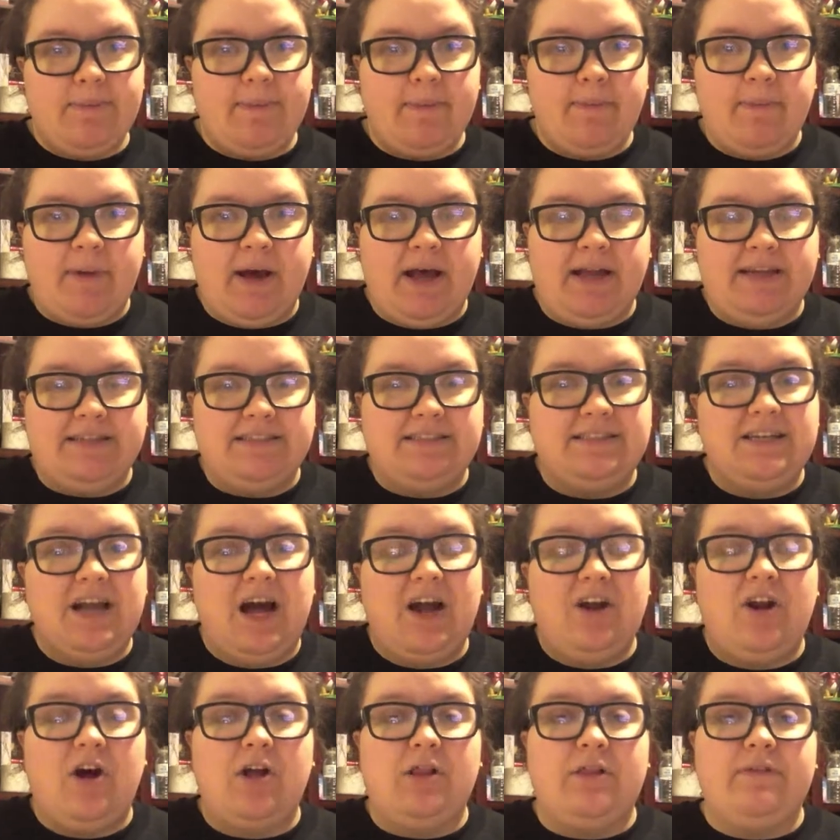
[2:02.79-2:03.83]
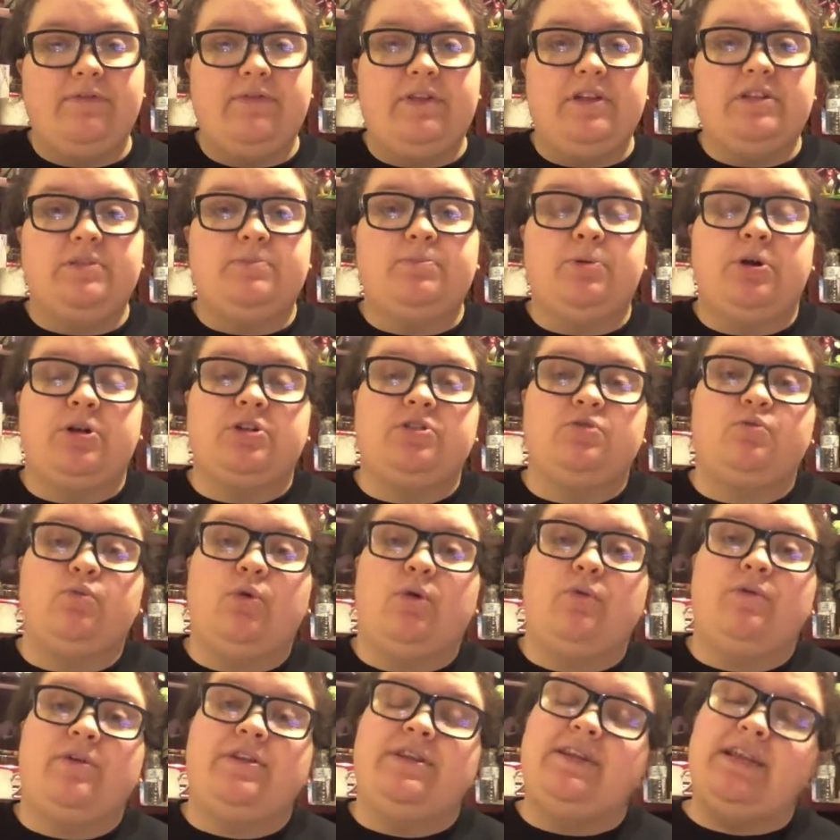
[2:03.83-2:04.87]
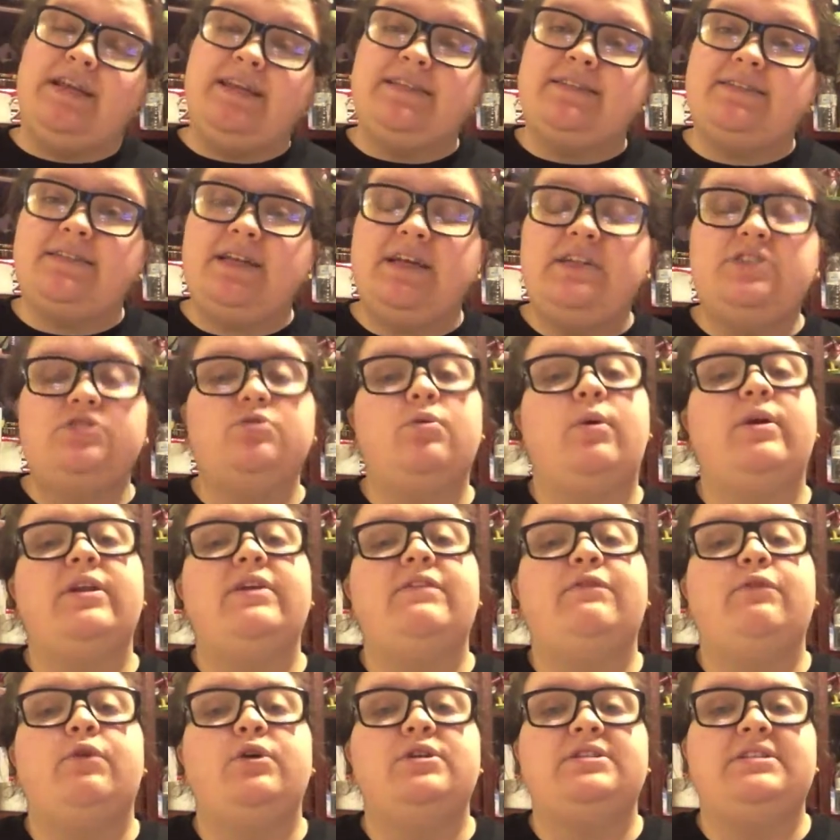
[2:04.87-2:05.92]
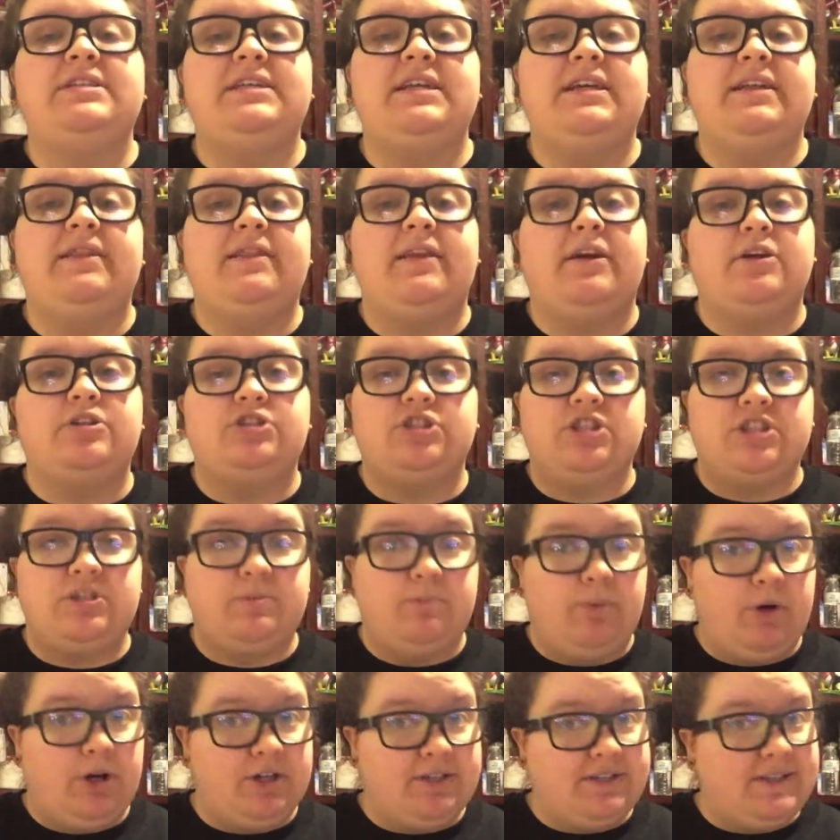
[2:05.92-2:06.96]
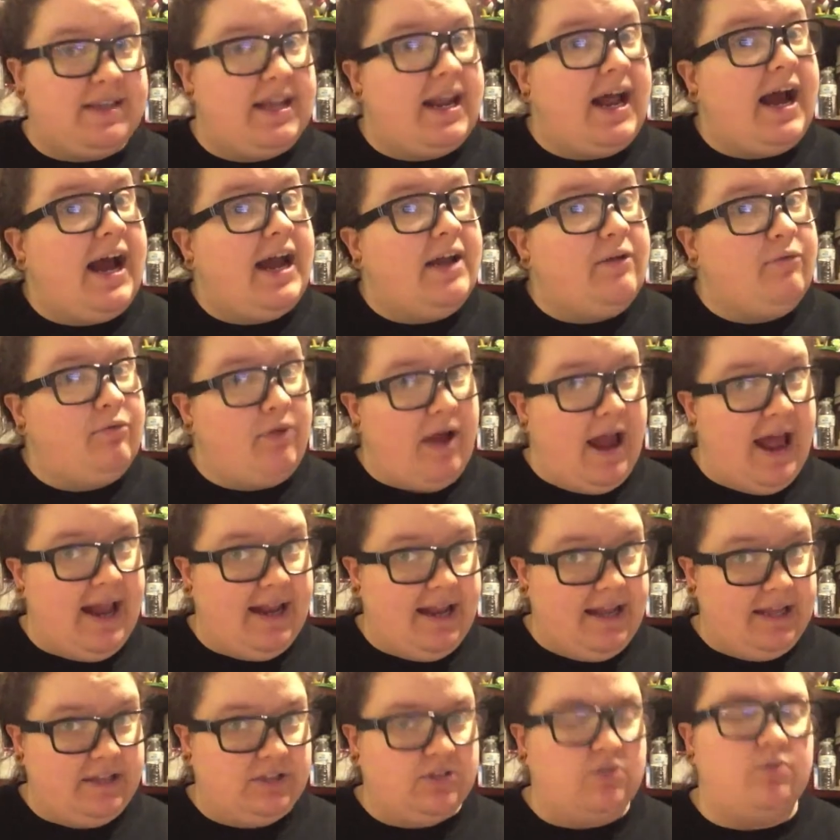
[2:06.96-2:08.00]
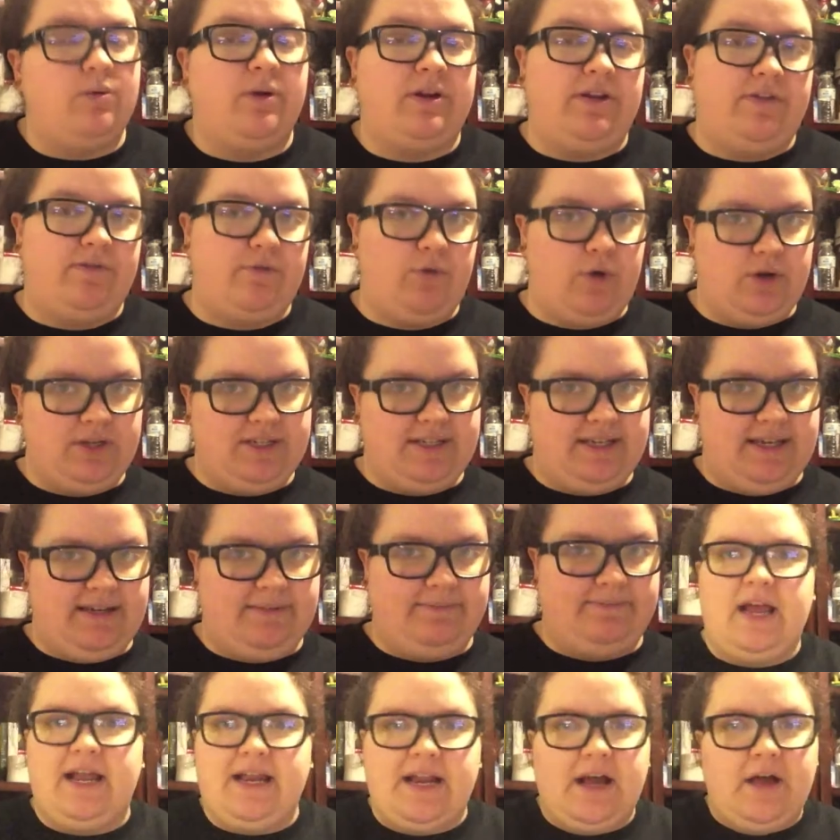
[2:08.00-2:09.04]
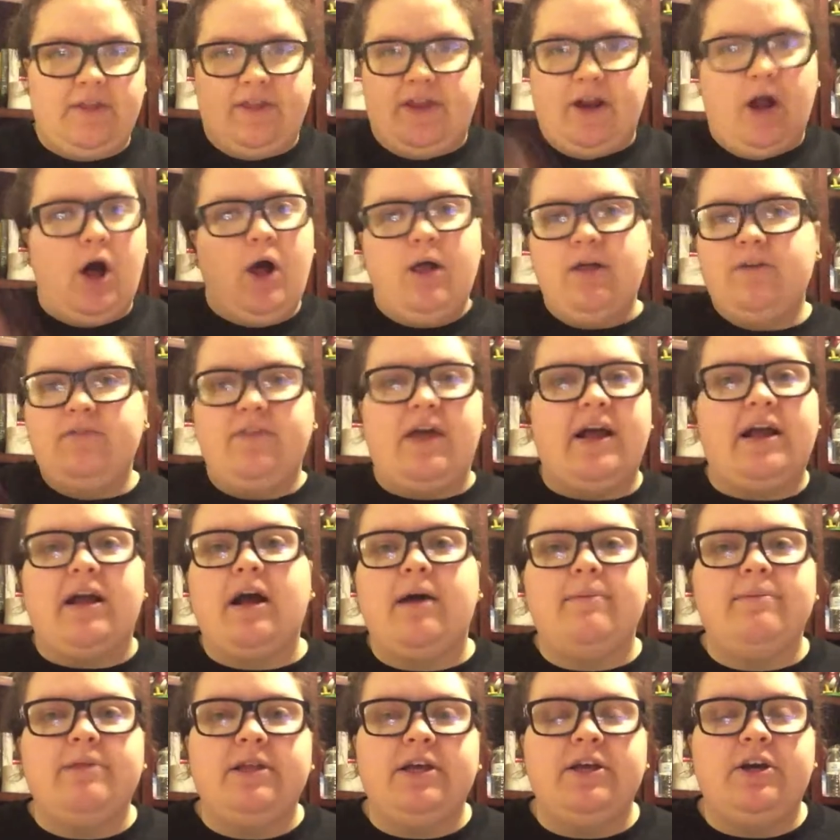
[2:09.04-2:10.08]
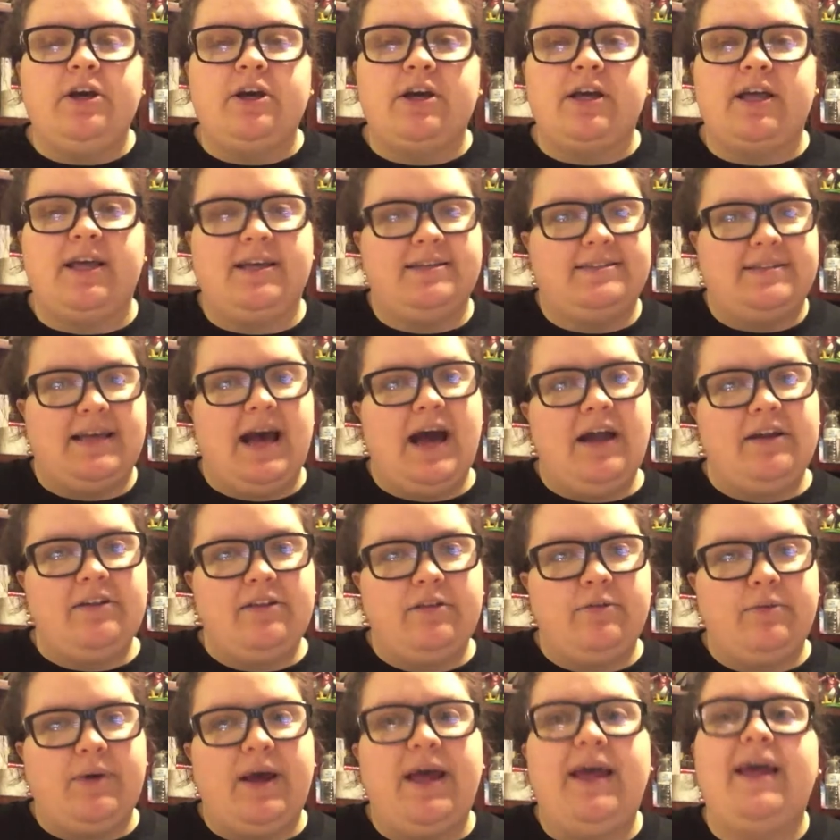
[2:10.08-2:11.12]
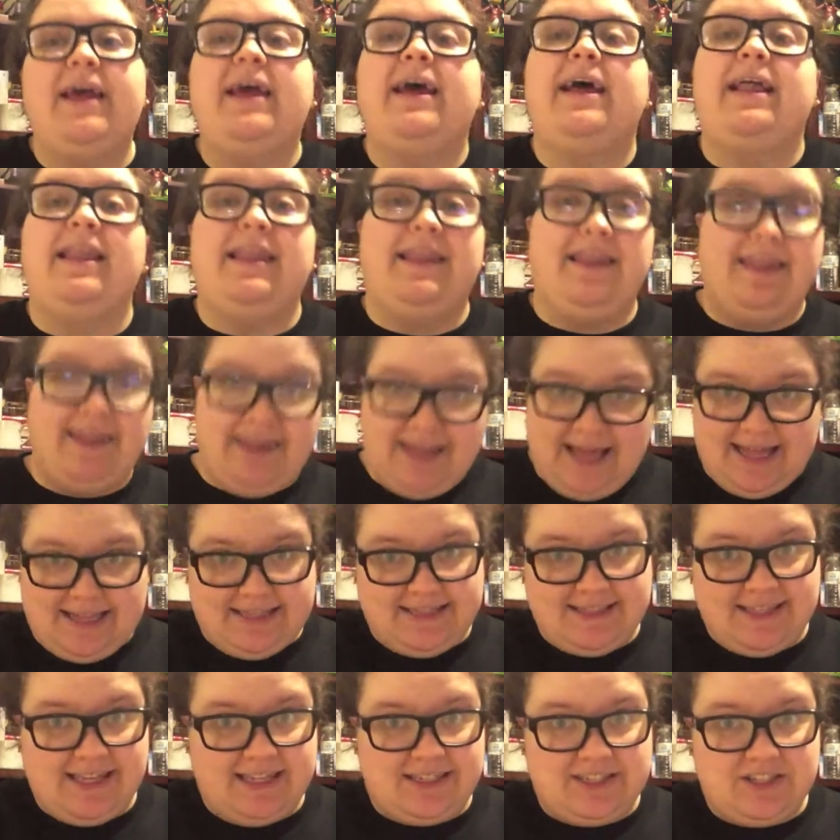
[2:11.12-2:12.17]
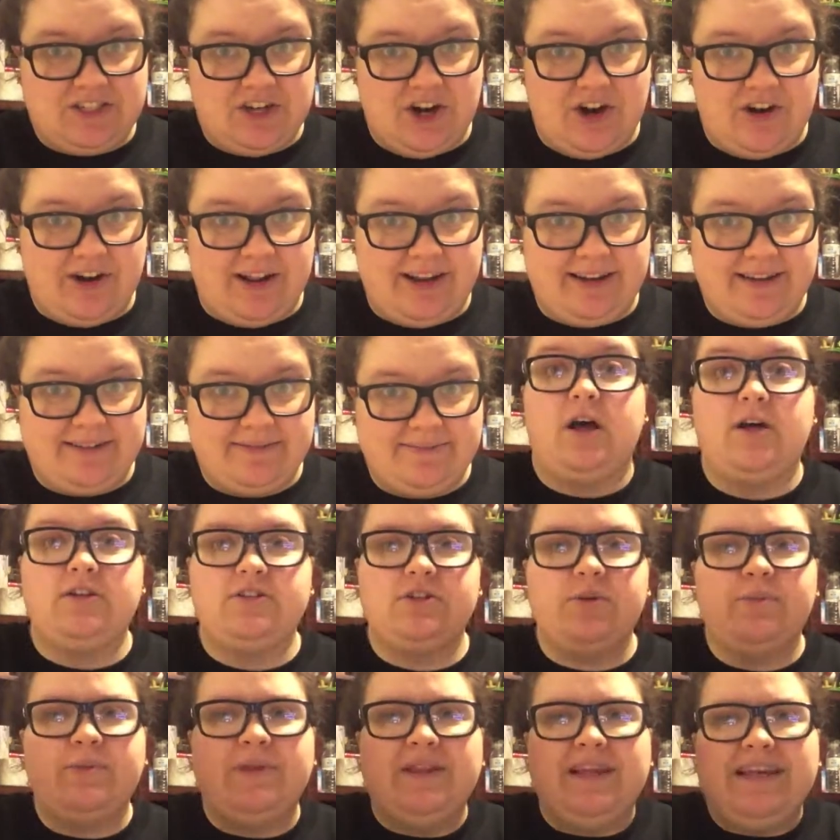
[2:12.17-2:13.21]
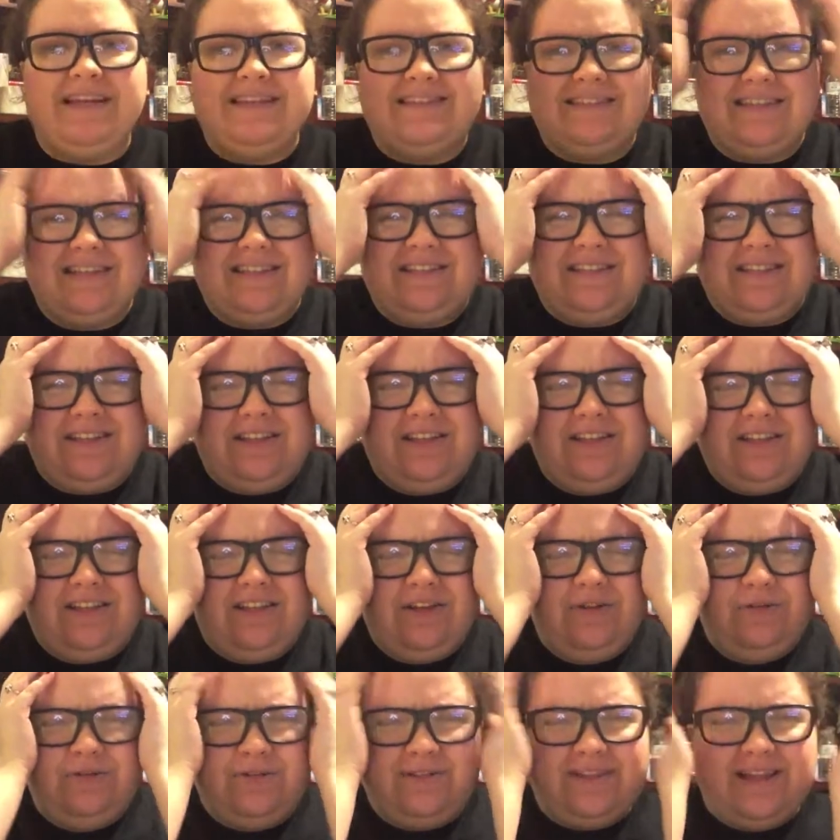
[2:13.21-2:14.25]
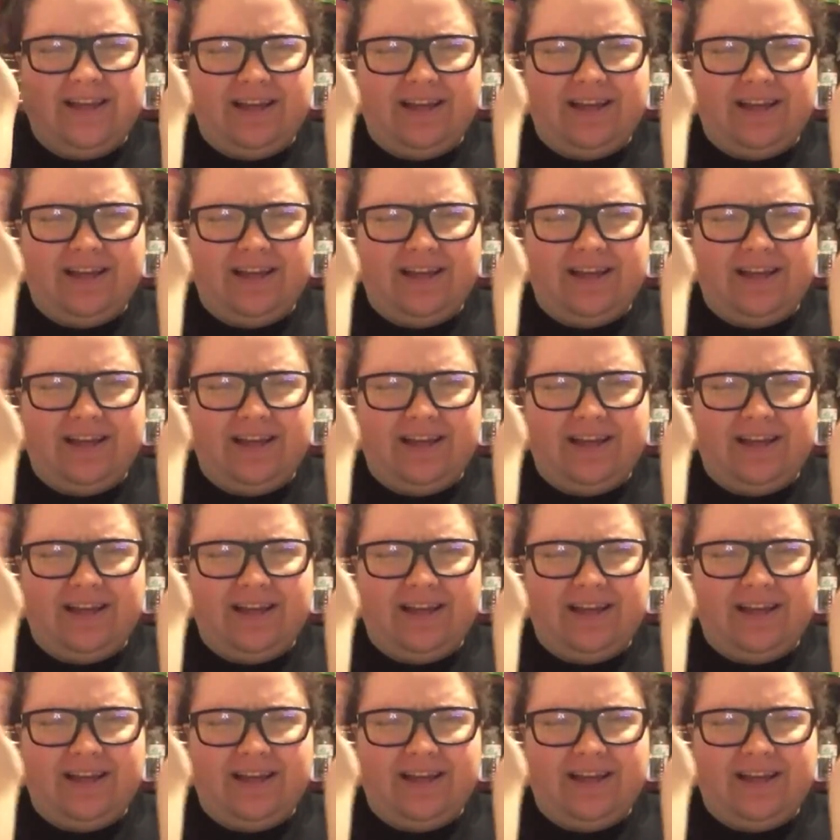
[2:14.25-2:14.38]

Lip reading: in mind, not all of these books were released in 2014, they're just books that I read in 2014. Now that all of that gobbledygook is out of the way, let's get started. Also, please excuse the